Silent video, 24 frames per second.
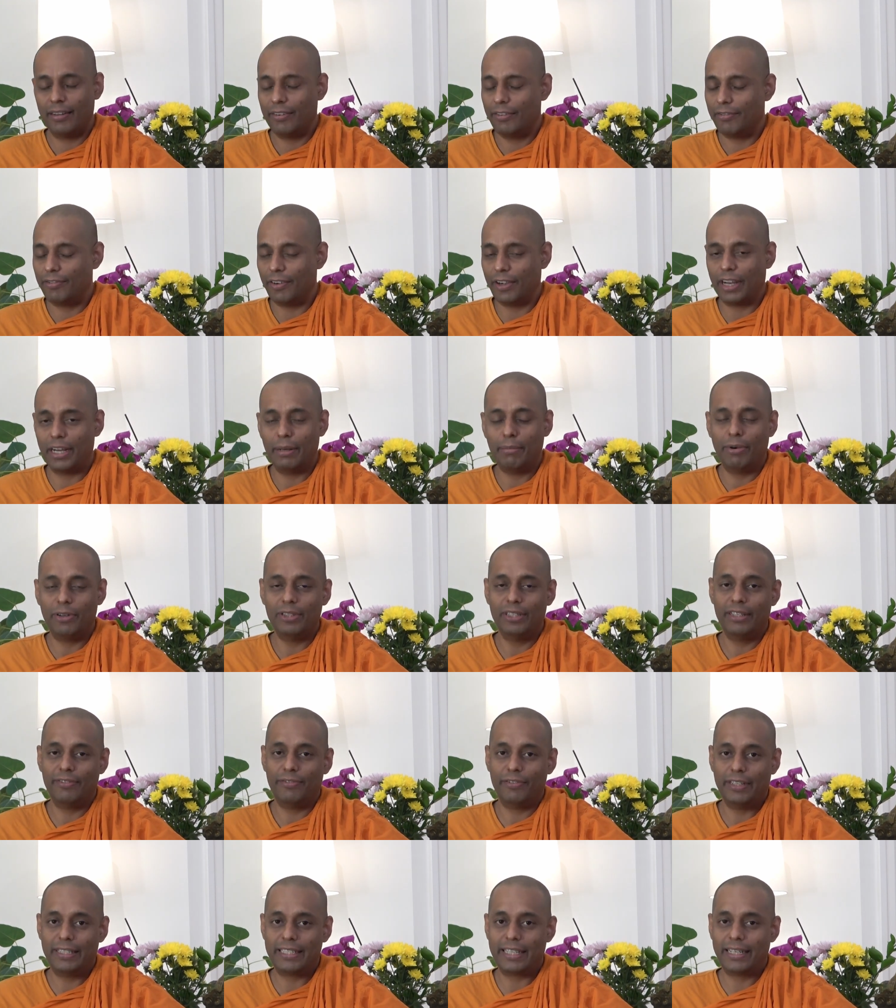Forget about the
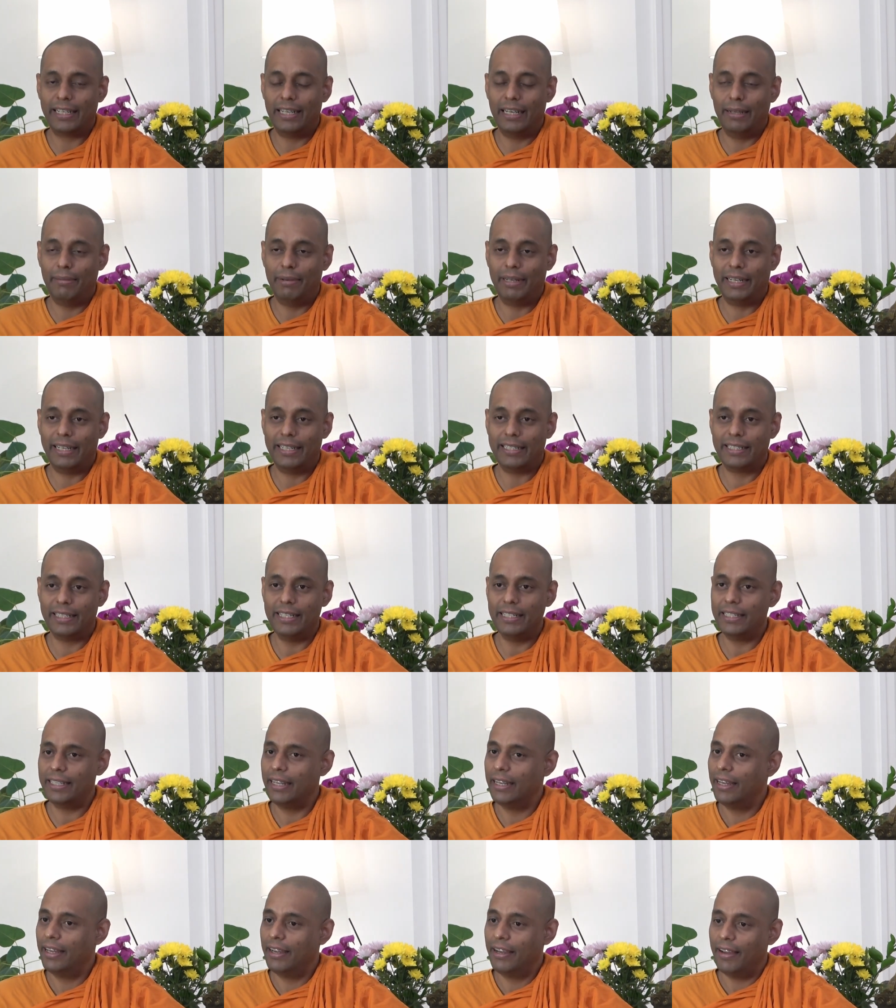physical limitations.
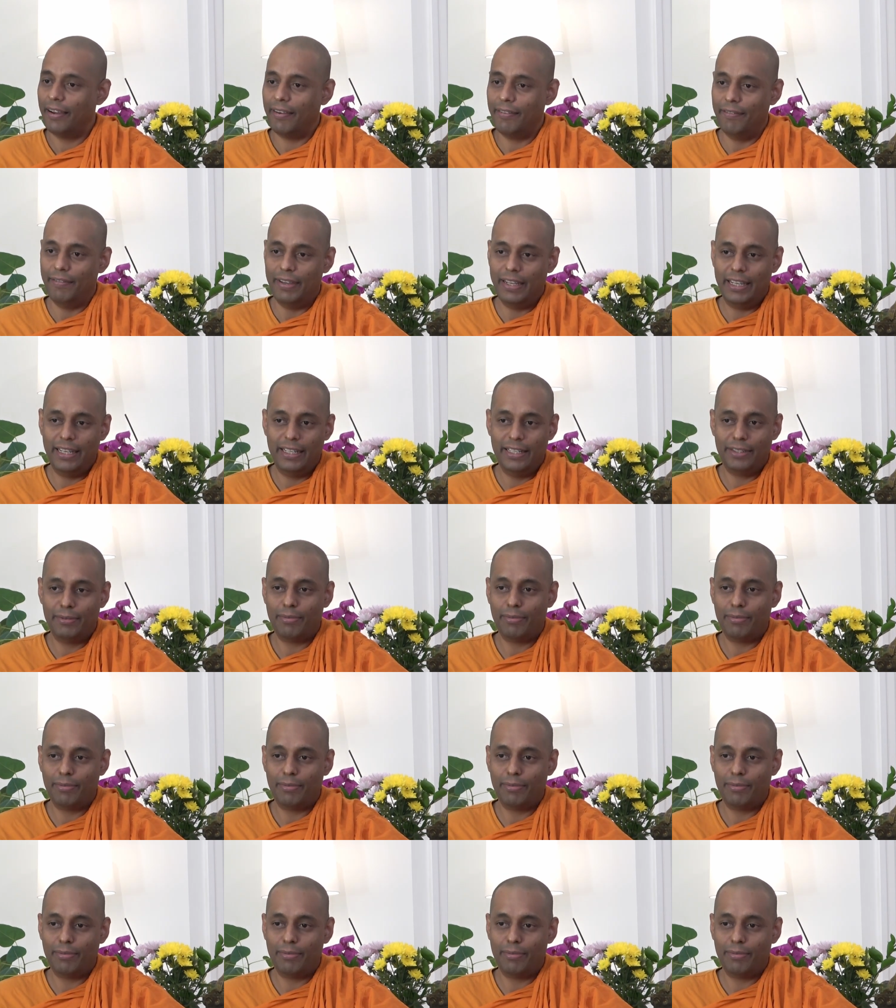We